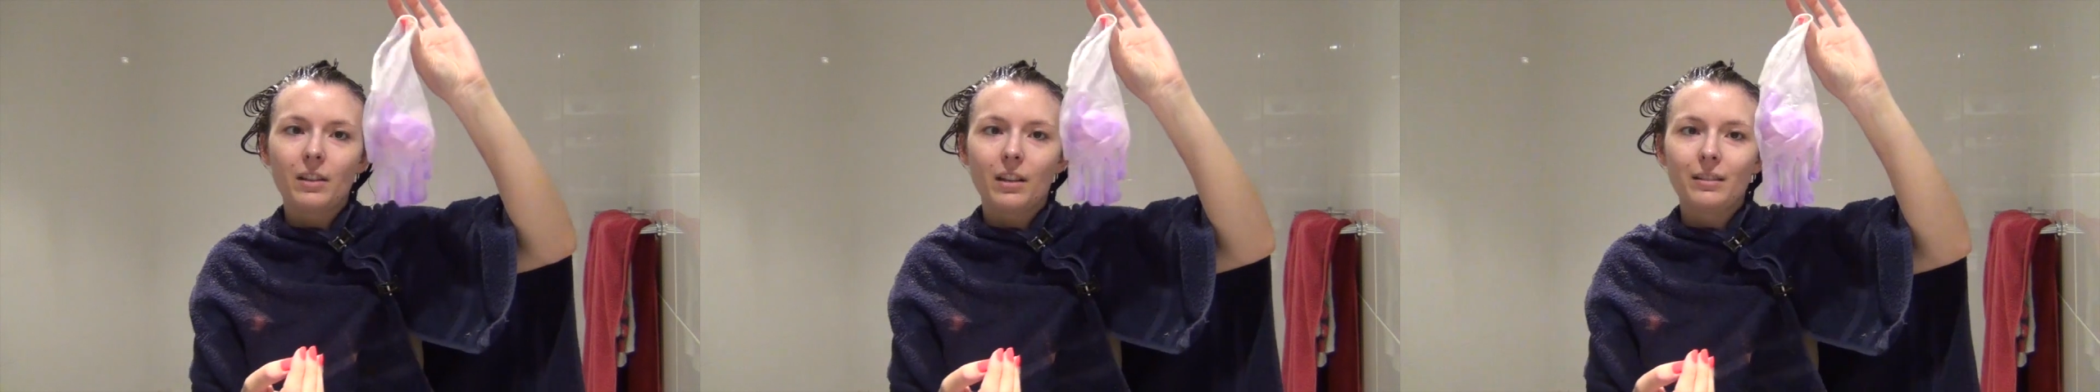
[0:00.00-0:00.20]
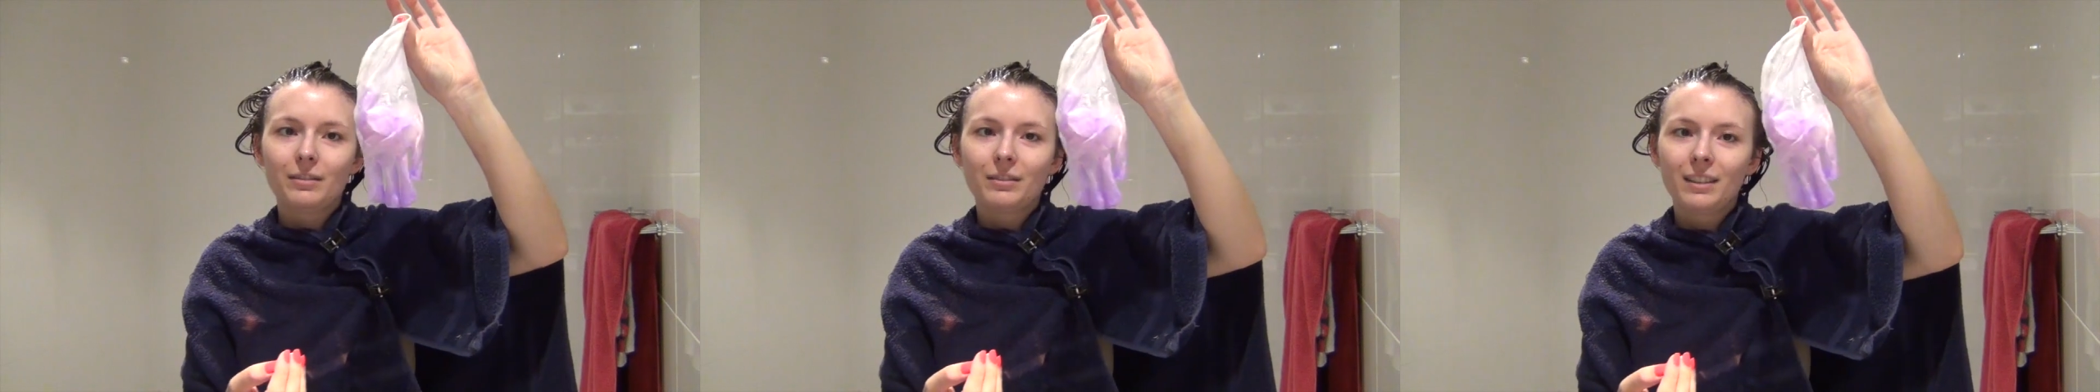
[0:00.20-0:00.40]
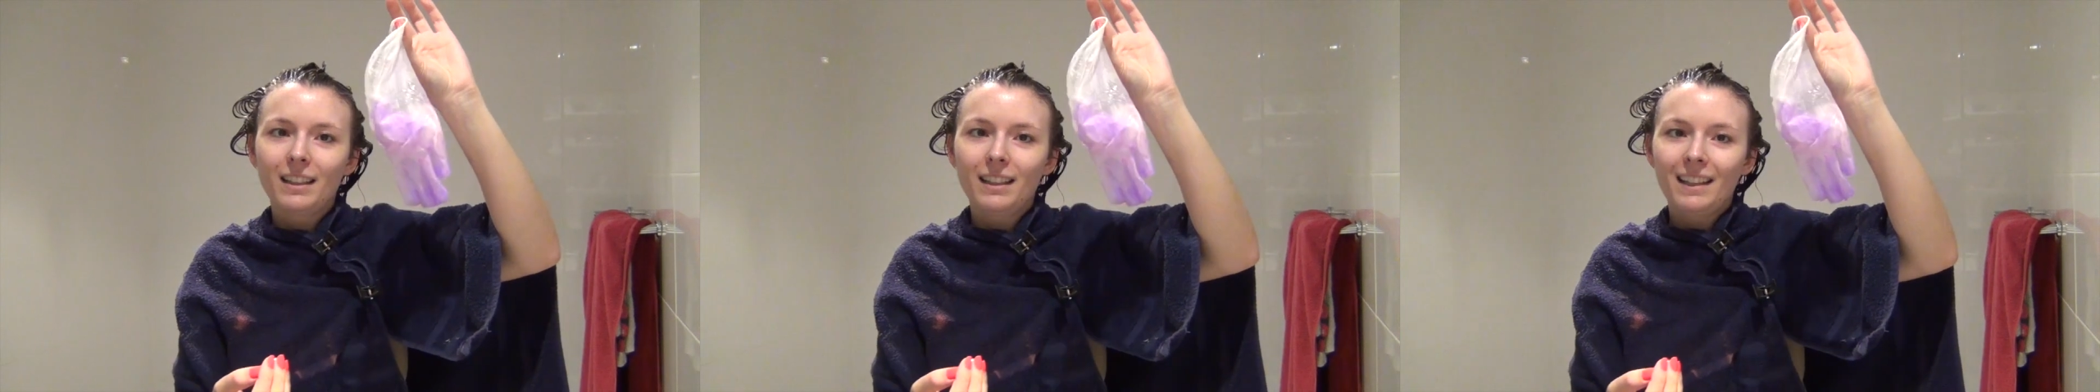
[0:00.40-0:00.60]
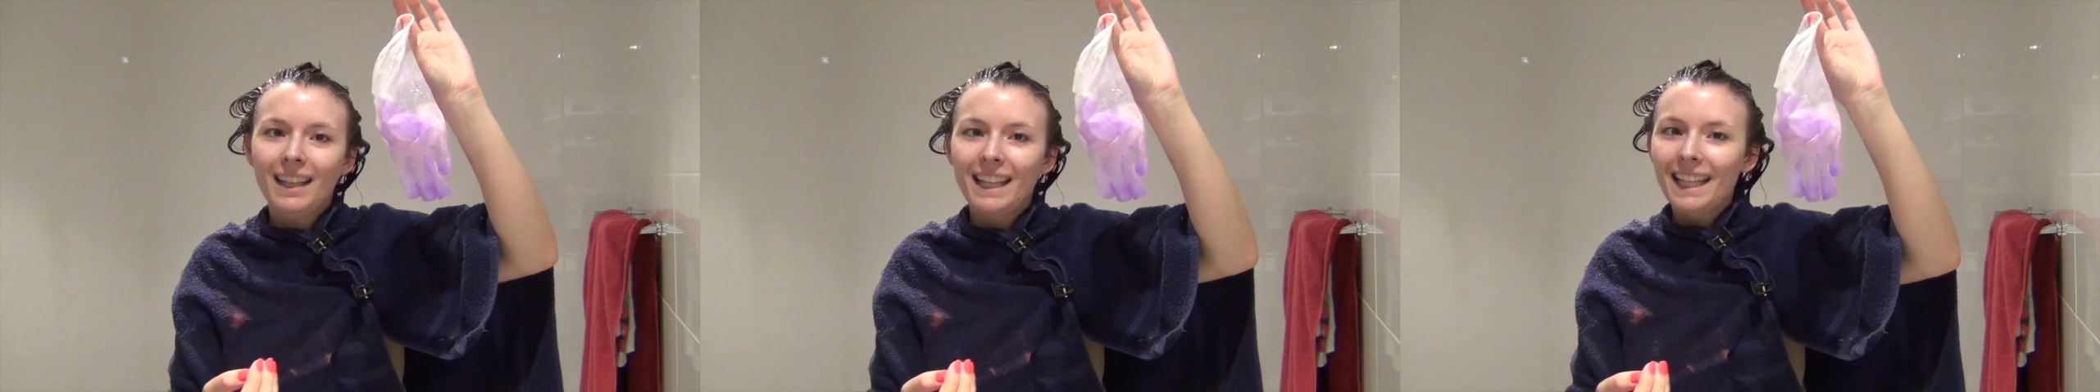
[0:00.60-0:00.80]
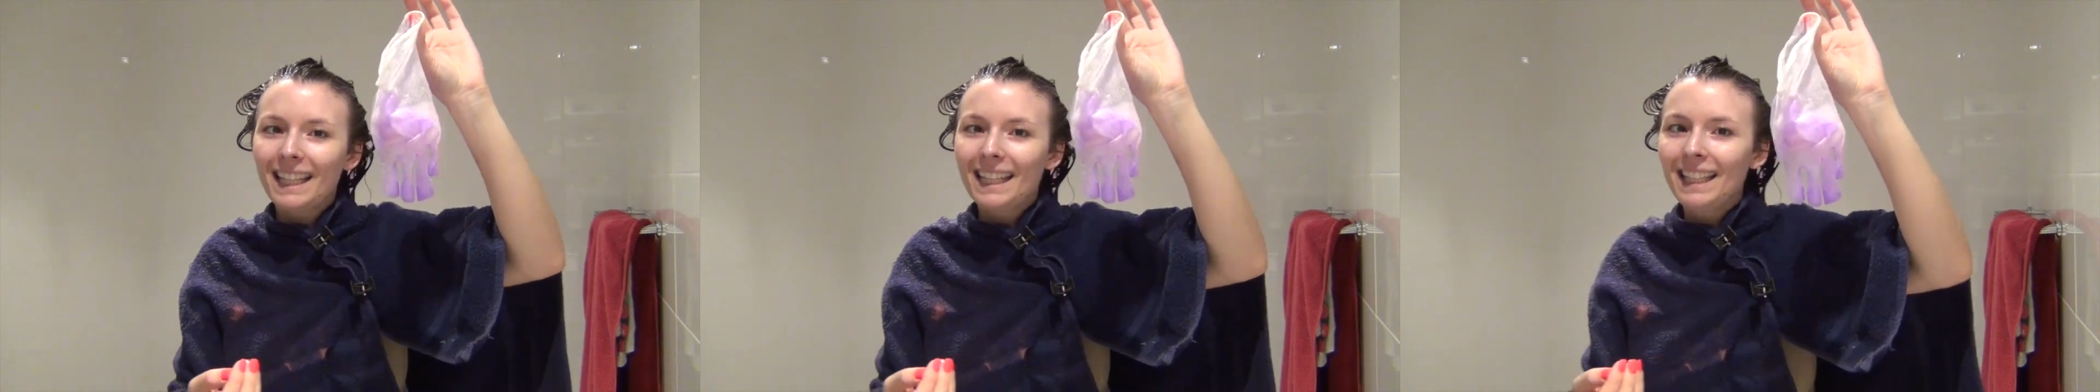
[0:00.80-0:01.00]
glove.
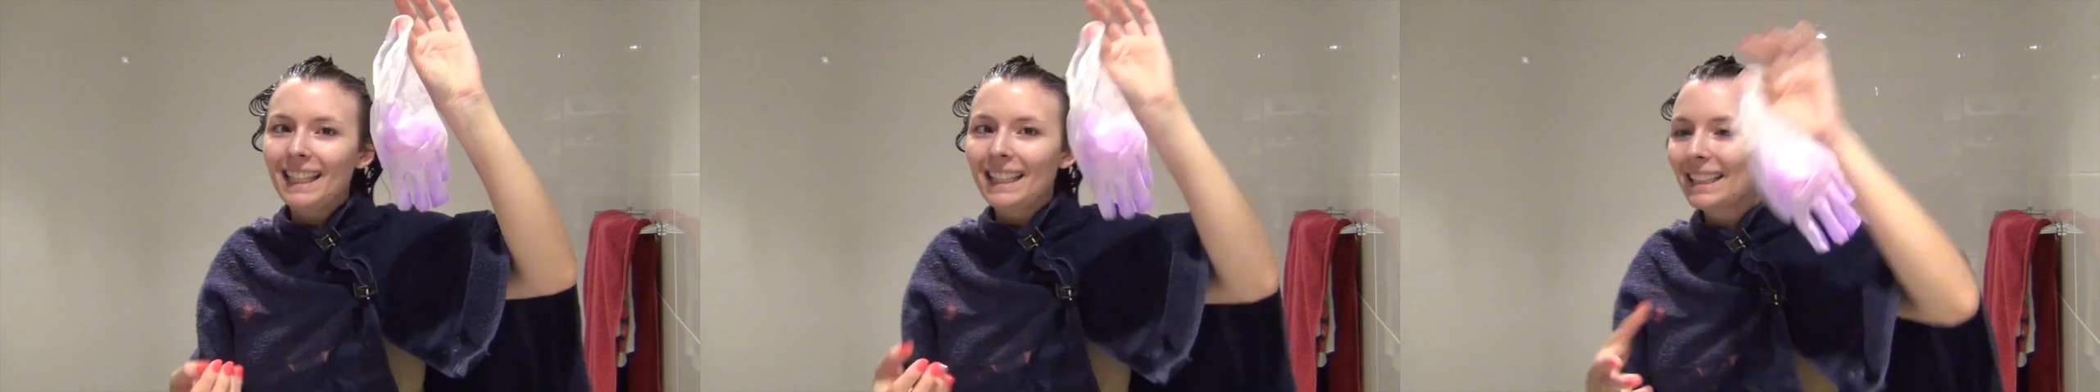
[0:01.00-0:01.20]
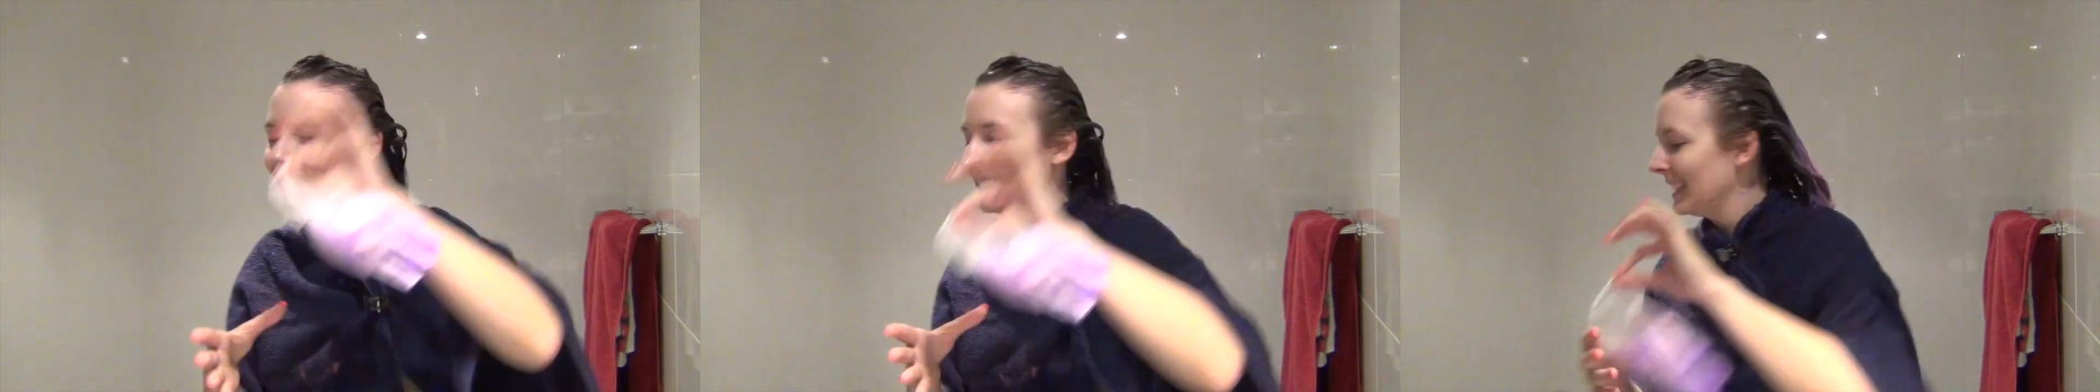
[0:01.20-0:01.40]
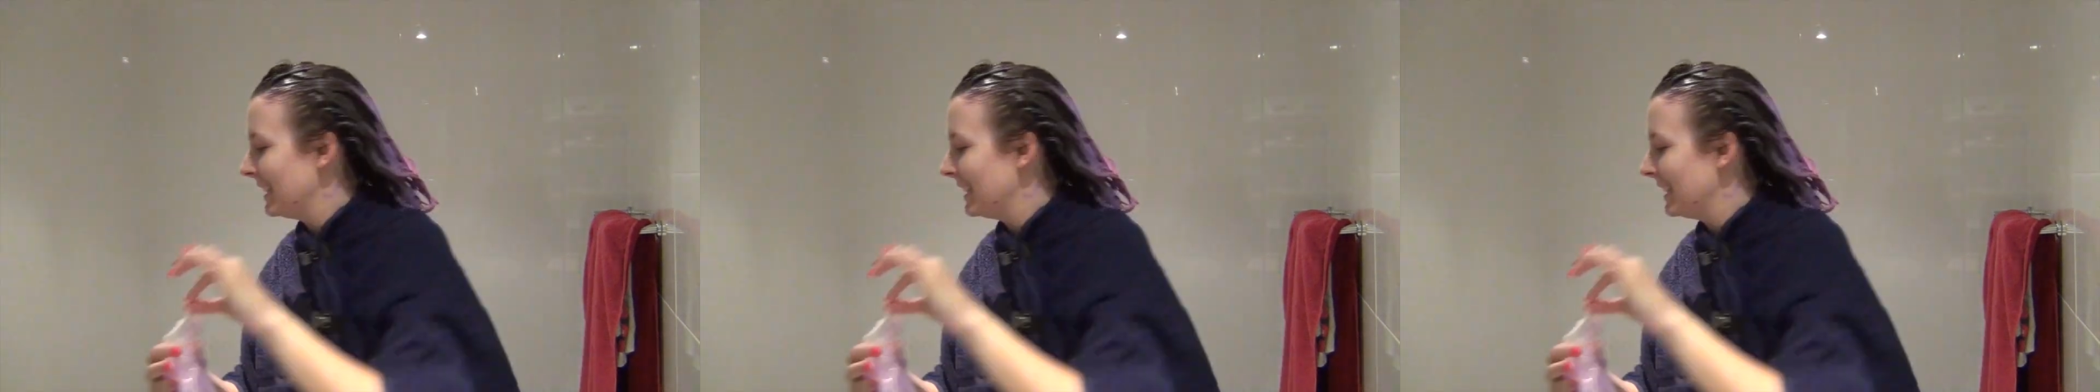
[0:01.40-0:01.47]
Hee!